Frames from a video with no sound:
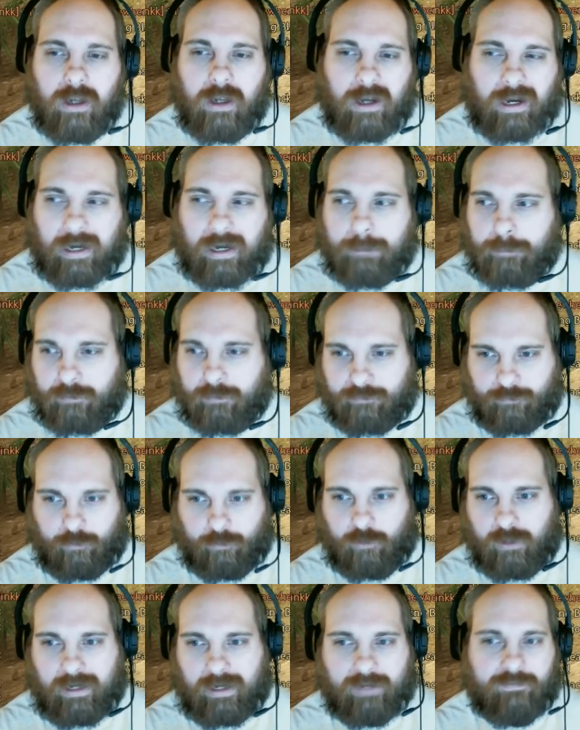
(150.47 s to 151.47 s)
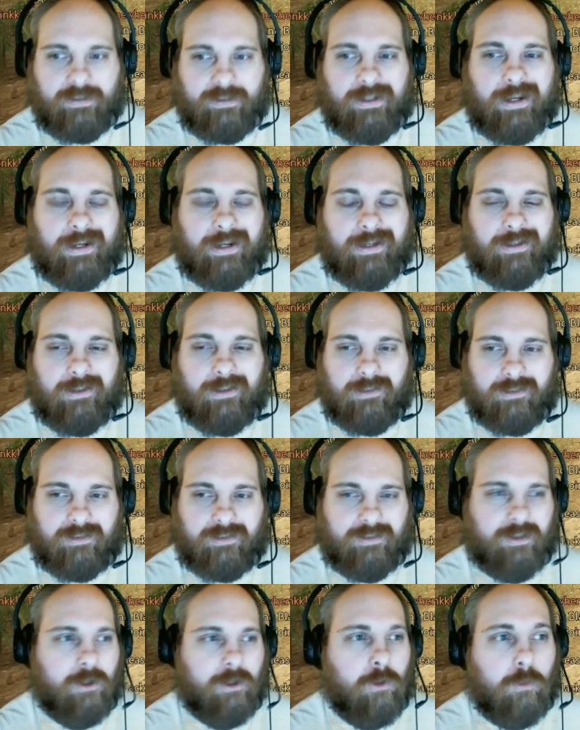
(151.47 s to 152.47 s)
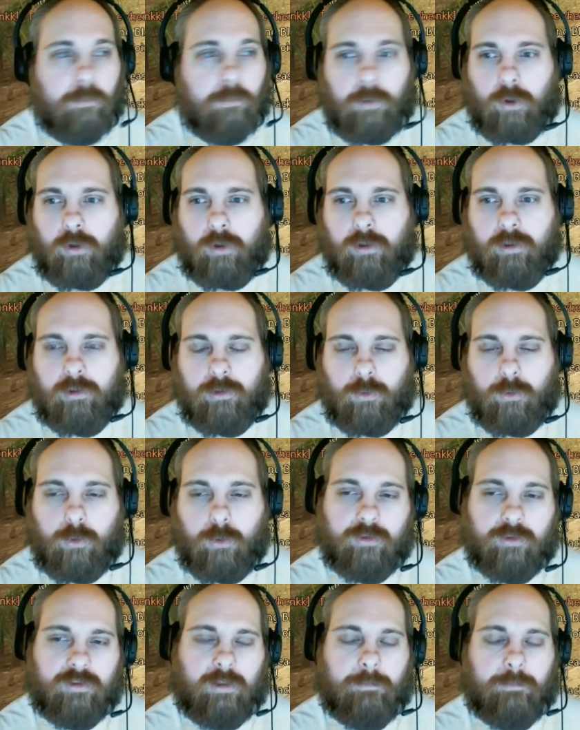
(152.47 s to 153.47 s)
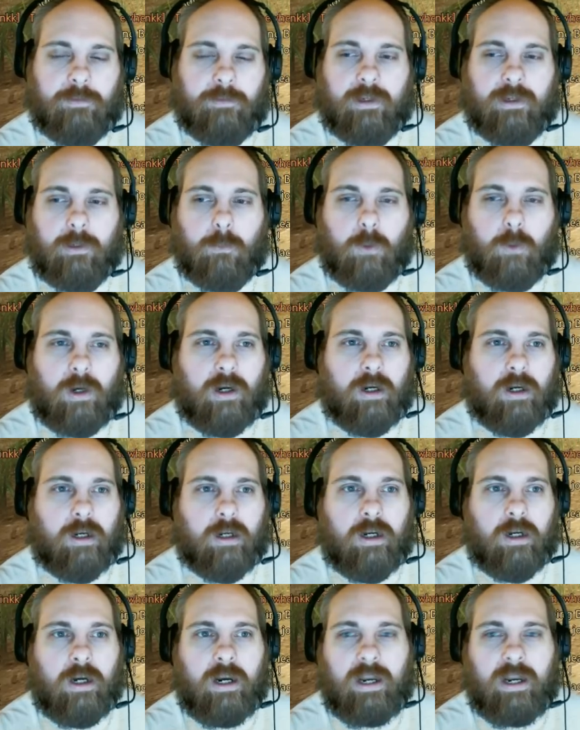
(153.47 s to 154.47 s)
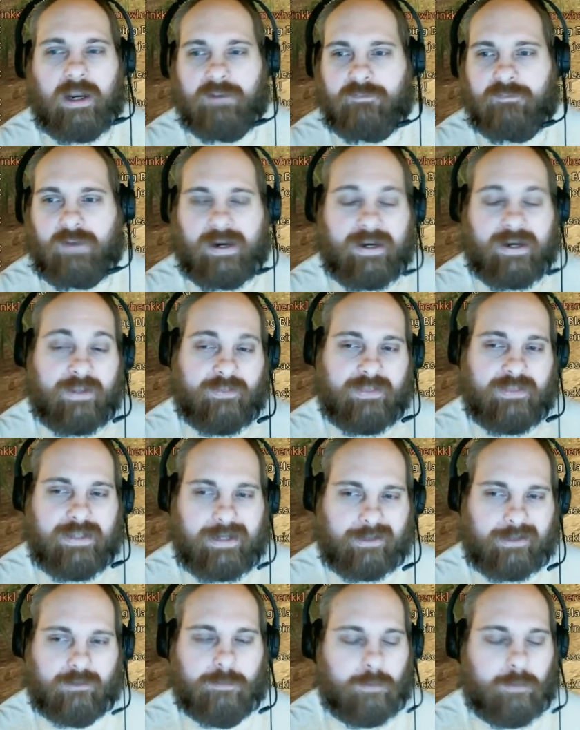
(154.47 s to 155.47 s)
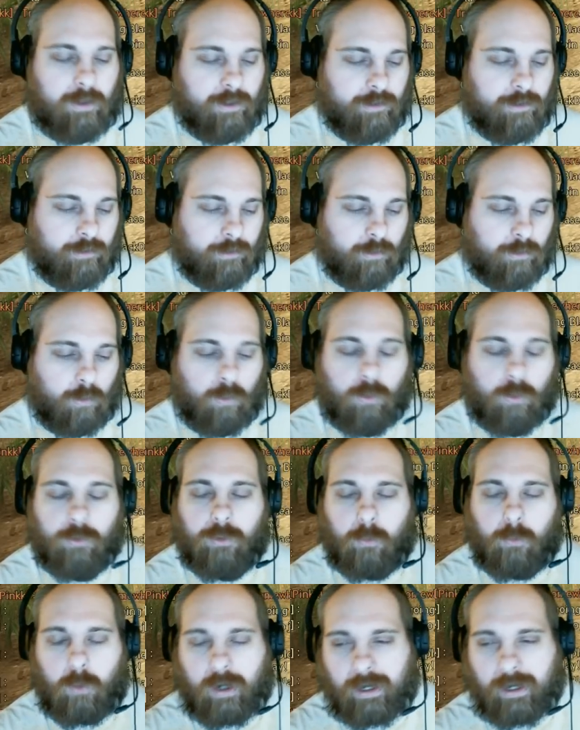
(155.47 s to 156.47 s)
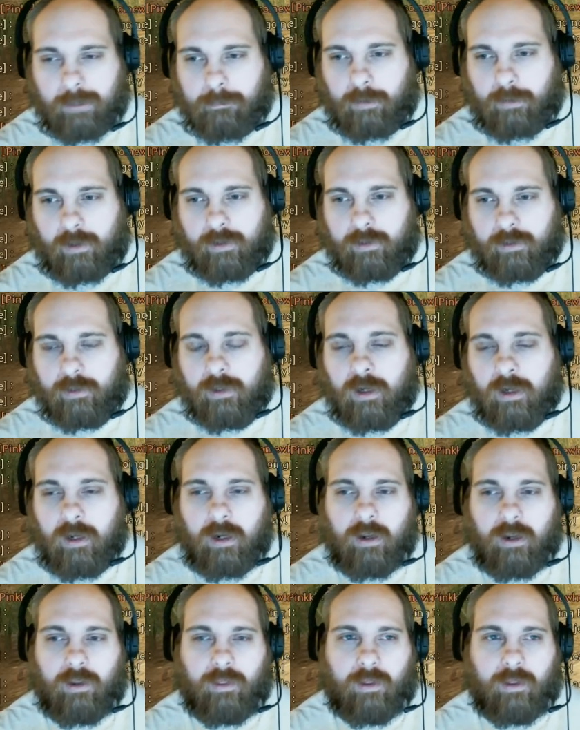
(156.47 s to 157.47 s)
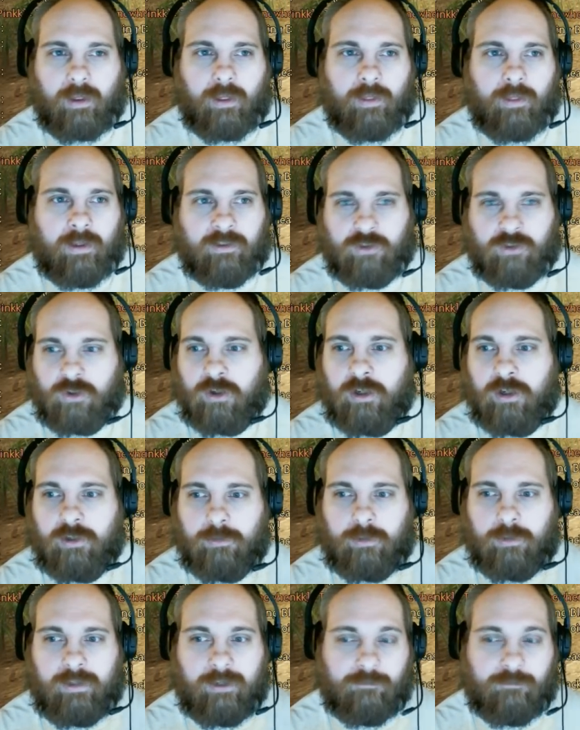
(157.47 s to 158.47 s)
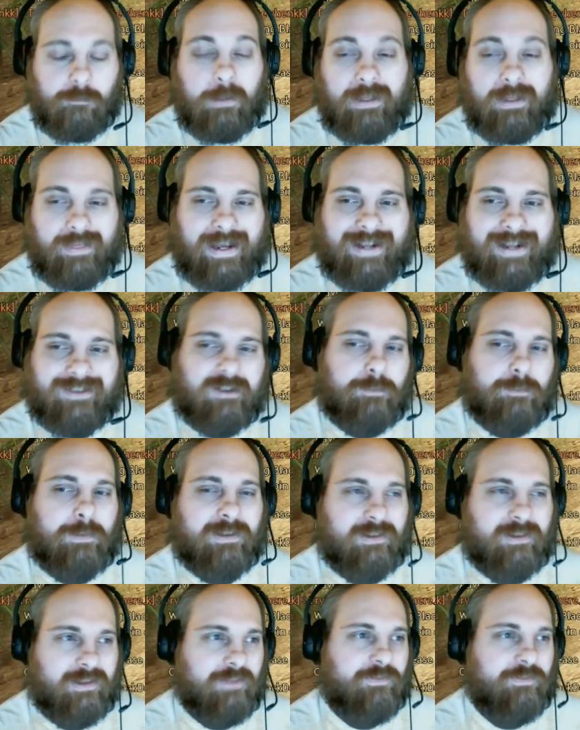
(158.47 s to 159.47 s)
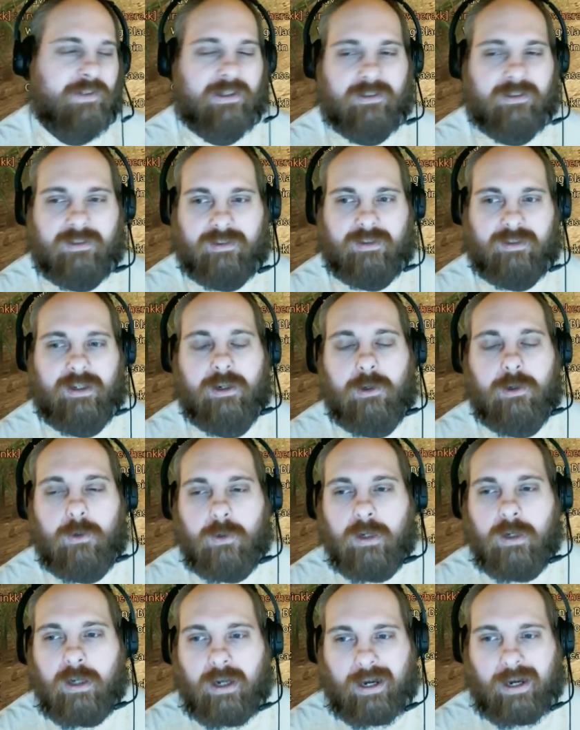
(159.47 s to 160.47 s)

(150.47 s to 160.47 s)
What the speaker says: I prefer having a skill bar or something where if I hit the X button or the Y button, it's going to give me that specific skill.